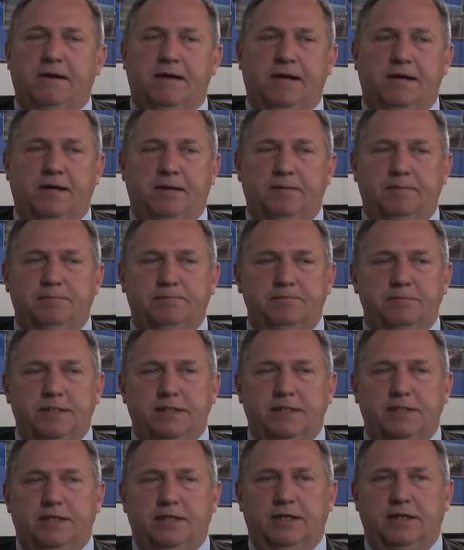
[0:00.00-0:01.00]

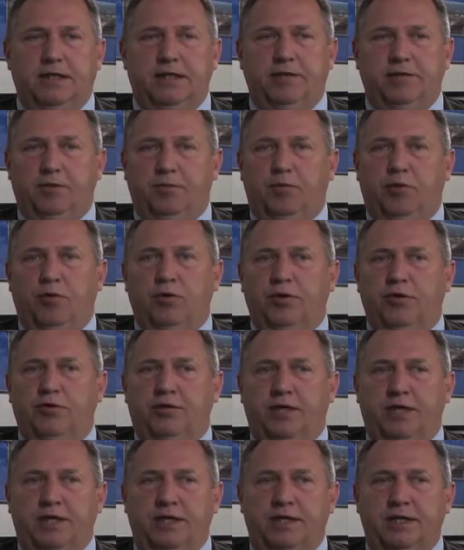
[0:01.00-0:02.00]
And the
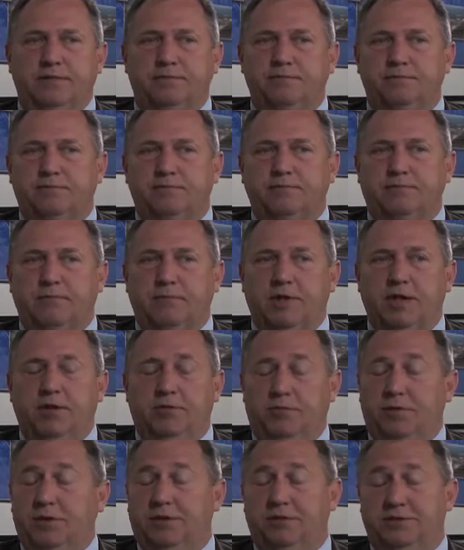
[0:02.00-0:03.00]
important thing,
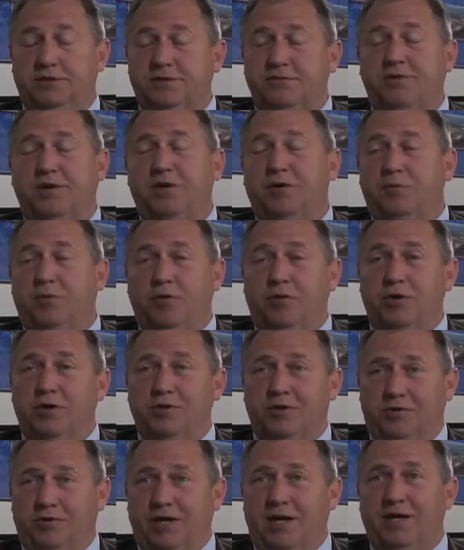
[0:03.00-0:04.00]
well, it's very
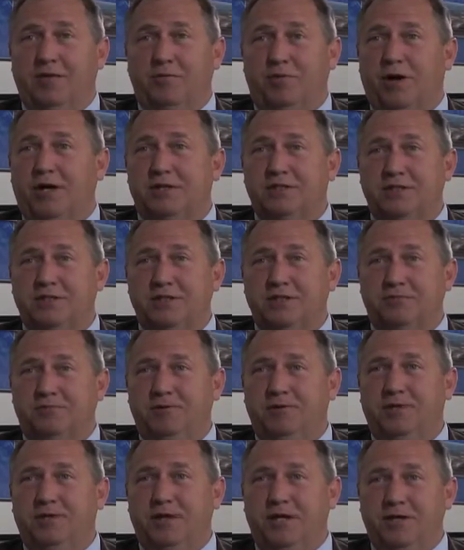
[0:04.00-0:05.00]
important to land projects
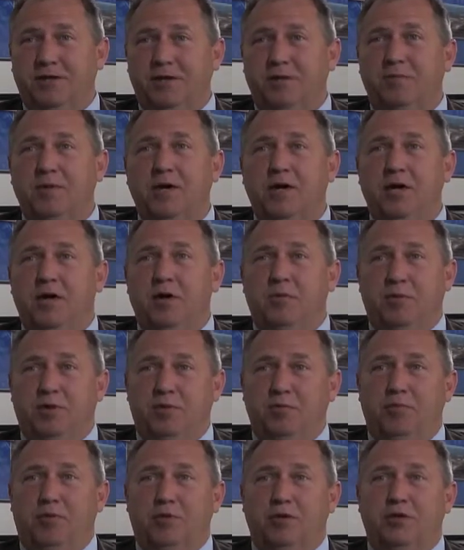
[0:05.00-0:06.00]
when you get them, but
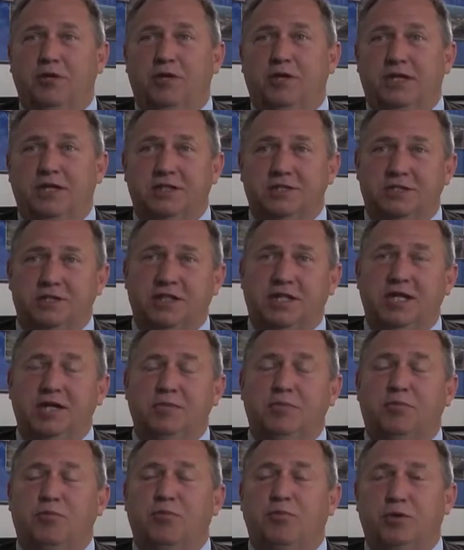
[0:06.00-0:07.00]
the important thing is to
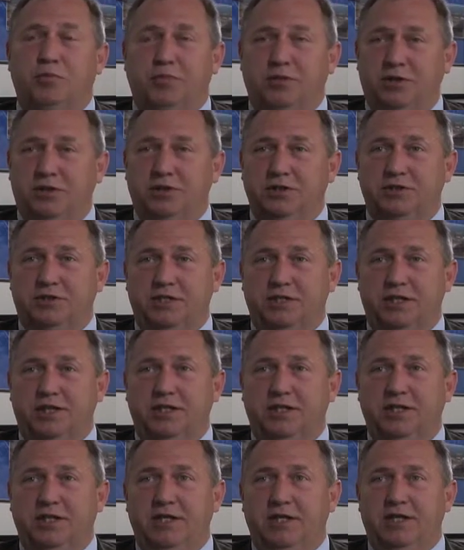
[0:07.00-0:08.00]
keep replenishing